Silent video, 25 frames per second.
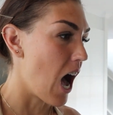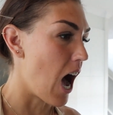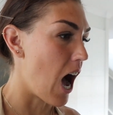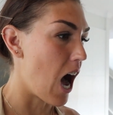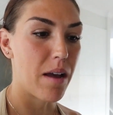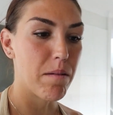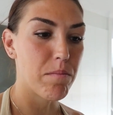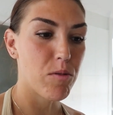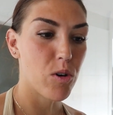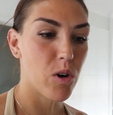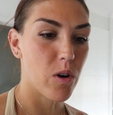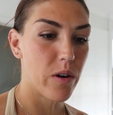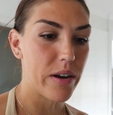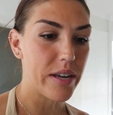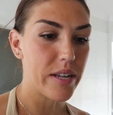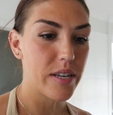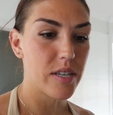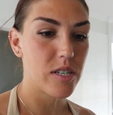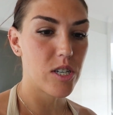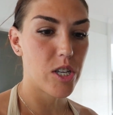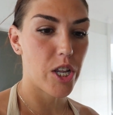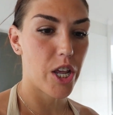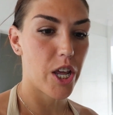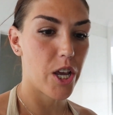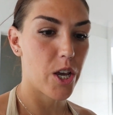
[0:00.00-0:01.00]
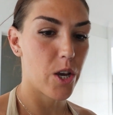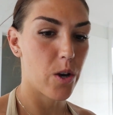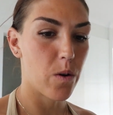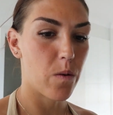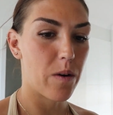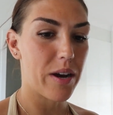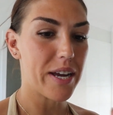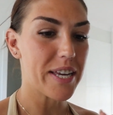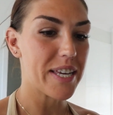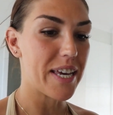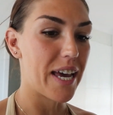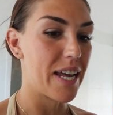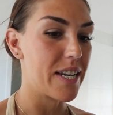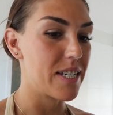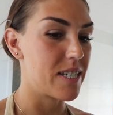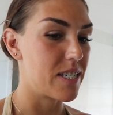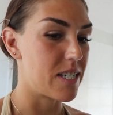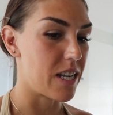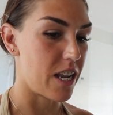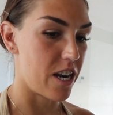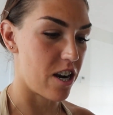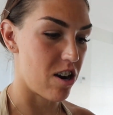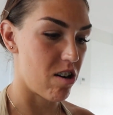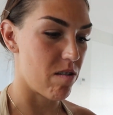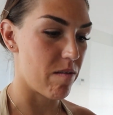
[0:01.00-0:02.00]
I'm going to get
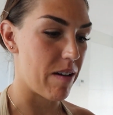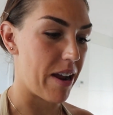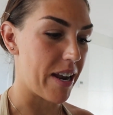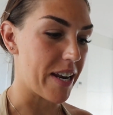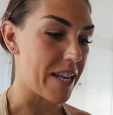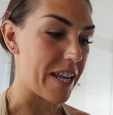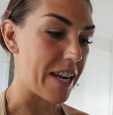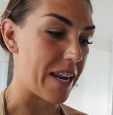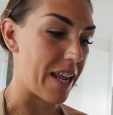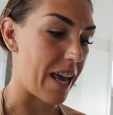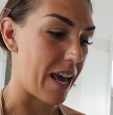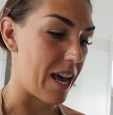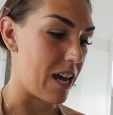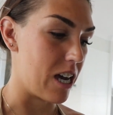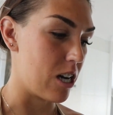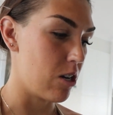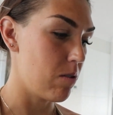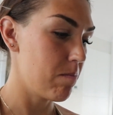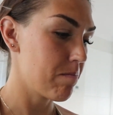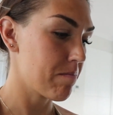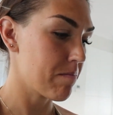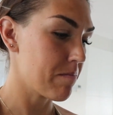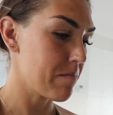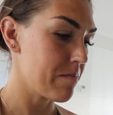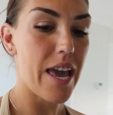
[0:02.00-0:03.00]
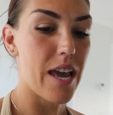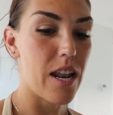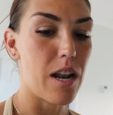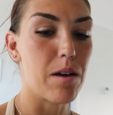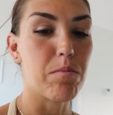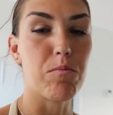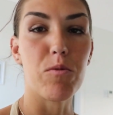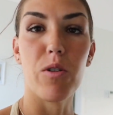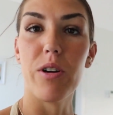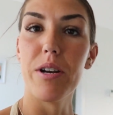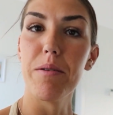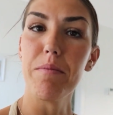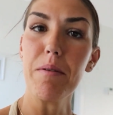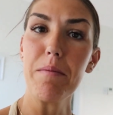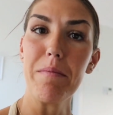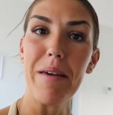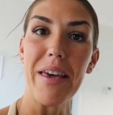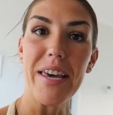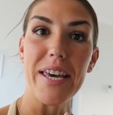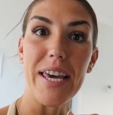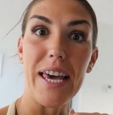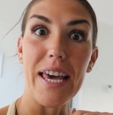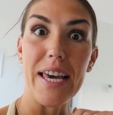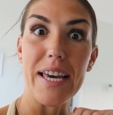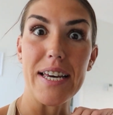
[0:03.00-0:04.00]
dinner ready now, and I'm going to be
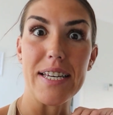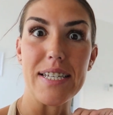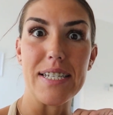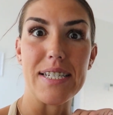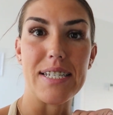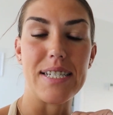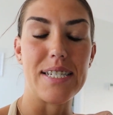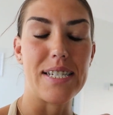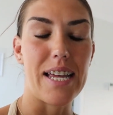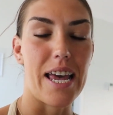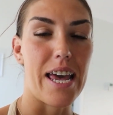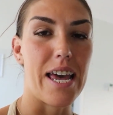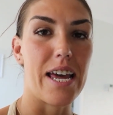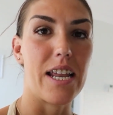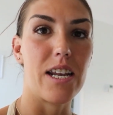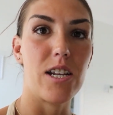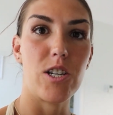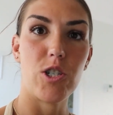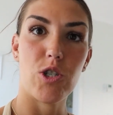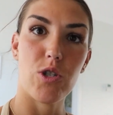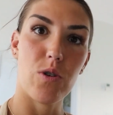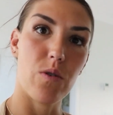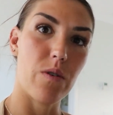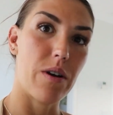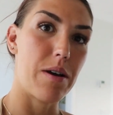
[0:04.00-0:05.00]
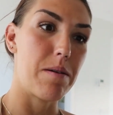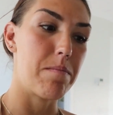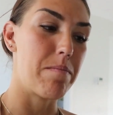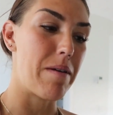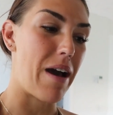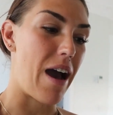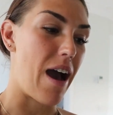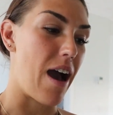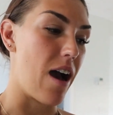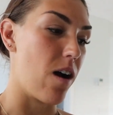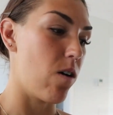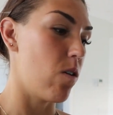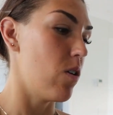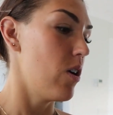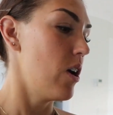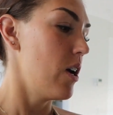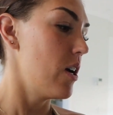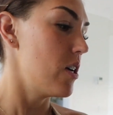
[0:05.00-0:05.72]
making San Choi Bao.